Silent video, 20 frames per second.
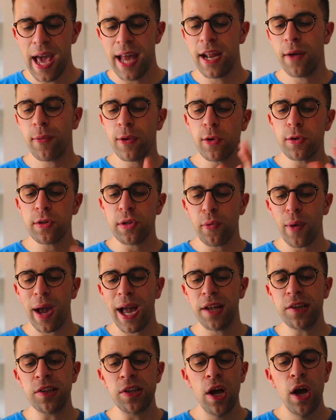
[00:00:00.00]
Now he also
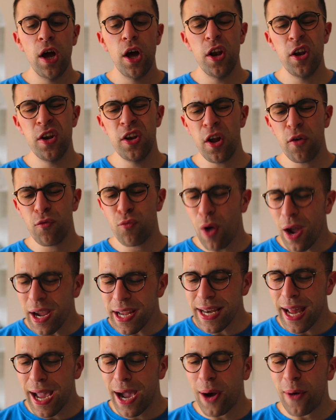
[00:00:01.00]
adds,
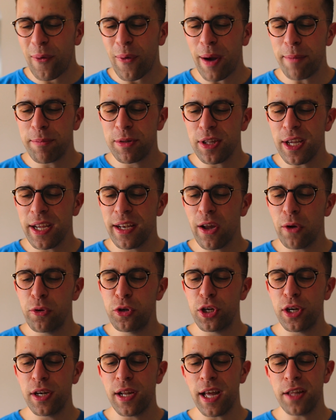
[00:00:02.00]
right now I'm seeing
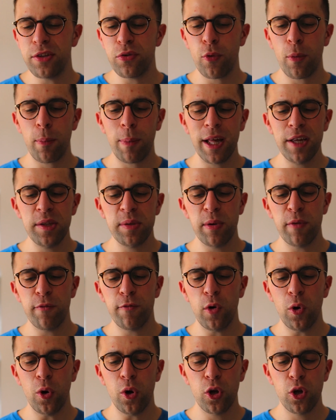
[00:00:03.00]
Notion as a replacement
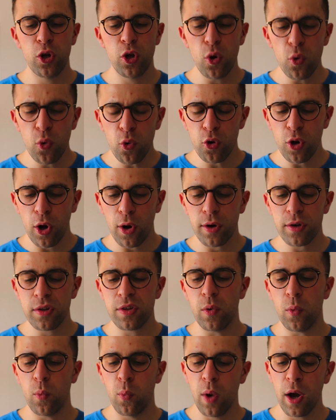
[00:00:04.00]
for Google
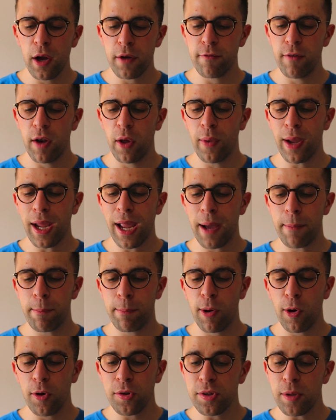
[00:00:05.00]
Docs, Workflowy
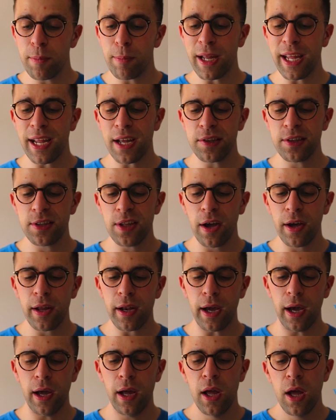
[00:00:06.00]
and possibly
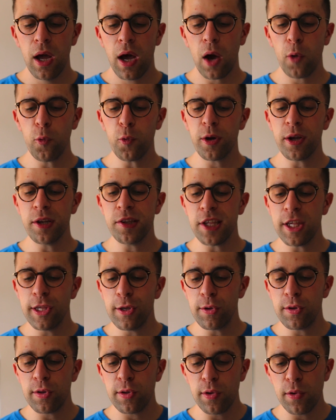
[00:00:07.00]
Asana. I will
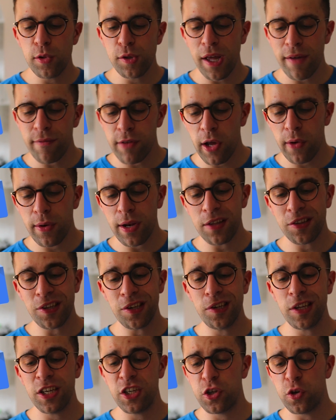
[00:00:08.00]
continue to use Evernote as a
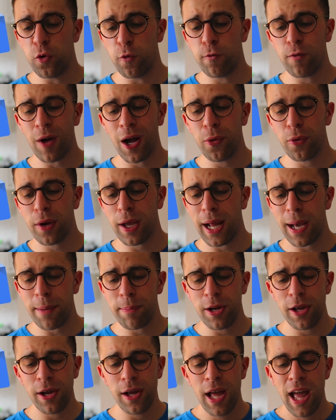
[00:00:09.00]
digital file
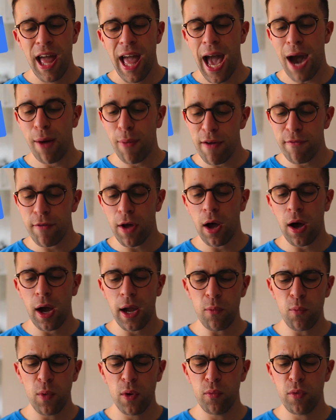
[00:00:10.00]
cabinet, however
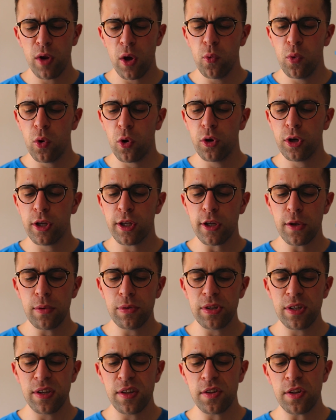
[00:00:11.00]
I will no longer
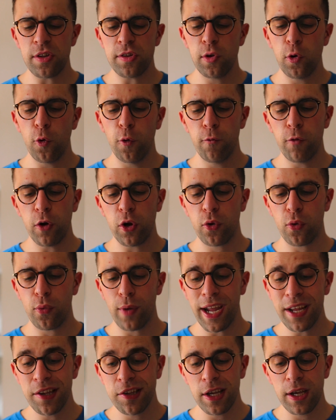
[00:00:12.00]
use it as a tool for
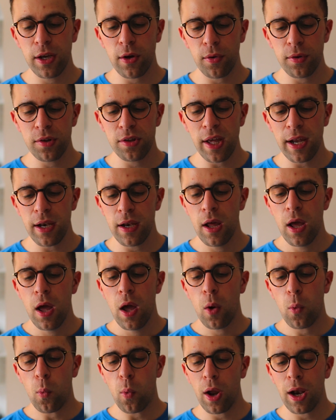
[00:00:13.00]
creating content.
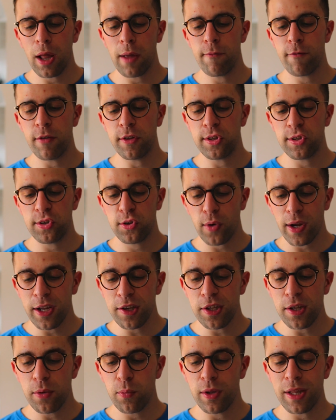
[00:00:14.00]
While I'm
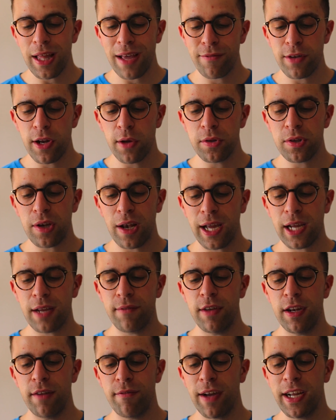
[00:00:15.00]
frustrated with Evernote's lack
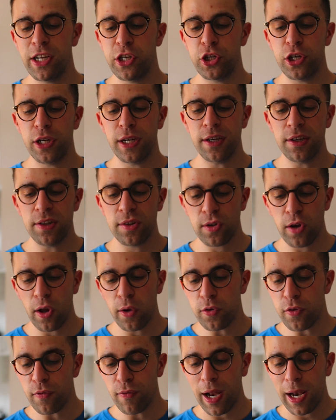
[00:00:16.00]
of innovation and
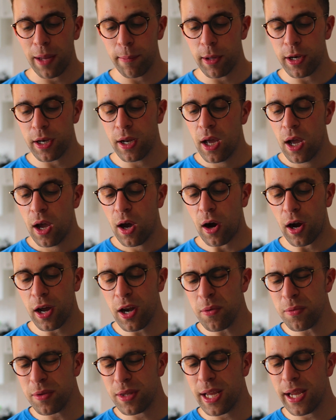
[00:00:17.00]
slow development, I
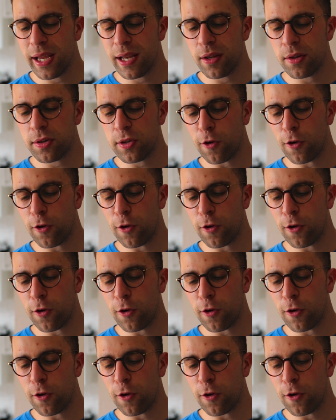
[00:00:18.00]
don't think the